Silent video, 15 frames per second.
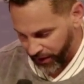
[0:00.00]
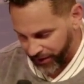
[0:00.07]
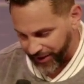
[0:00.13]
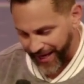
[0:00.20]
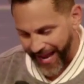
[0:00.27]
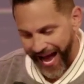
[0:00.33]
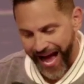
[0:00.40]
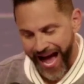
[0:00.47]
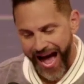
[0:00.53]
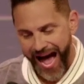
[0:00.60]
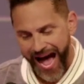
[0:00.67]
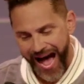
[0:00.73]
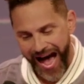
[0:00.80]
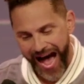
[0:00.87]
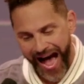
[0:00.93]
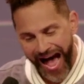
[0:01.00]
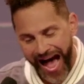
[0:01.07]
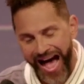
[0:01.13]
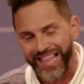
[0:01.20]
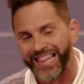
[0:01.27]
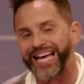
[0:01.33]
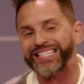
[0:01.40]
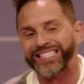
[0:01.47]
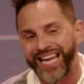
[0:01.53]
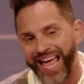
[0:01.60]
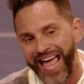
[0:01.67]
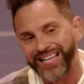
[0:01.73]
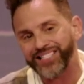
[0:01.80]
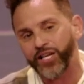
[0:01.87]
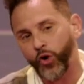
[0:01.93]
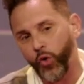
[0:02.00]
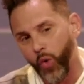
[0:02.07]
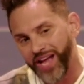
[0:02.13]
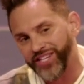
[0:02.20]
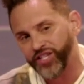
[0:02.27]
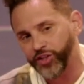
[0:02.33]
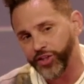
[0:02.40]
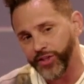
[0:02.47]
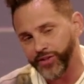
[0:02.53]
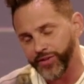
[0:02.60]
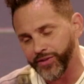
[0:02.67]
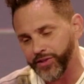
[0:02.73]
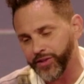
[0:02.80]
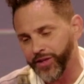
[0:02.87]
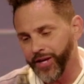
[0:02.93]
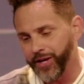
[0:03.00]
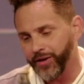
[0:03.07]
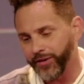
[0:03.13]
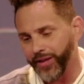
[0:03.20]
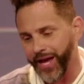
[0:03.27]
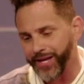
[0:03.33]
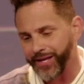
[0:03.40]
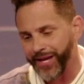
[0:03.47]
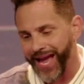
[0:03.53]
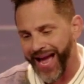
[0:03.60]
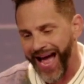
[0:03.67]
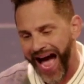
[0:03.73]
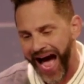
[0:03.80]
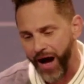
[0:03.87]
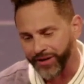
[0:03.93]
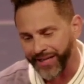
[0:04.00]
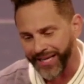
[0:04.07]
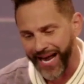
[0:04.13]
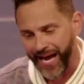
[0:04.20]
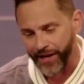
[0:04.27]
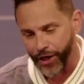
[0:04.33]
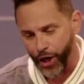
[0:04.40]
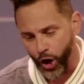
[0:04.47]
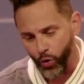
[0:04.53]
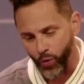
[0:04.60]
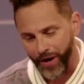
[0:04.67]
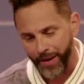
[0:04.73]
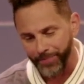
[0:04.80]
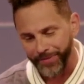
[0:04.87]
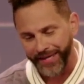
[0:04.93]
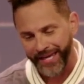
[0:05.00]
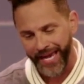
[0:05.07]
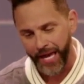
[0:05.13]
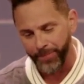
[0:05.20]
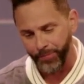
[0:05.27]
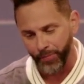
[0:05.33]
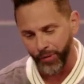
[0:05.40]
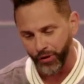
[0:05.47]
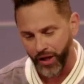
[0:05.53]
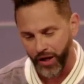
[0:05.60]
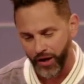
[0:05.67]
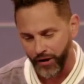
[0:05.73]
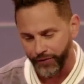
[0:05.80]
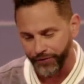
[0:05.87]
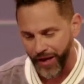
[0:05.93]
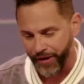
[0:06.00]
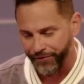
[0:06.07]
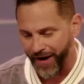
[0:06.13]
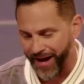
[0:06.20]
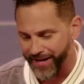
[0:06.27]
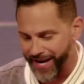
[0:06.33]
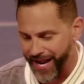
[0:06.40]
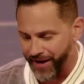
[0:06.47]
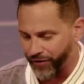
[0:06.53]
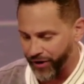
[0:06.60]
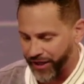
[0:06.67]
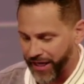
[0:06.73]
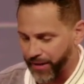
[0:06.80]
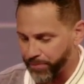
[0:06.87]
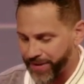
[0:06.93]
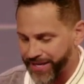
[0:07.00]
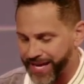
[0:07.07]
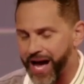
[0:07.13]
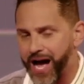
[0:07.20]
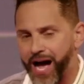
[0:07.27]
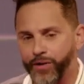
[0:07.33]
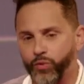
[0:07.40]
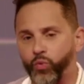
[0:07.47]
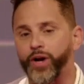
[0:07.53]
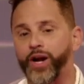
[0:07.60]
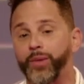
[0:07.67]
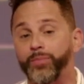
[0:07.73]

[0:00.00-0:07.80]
See, I like to ask questions like, how can I know what I'm capable of if I never get beyond what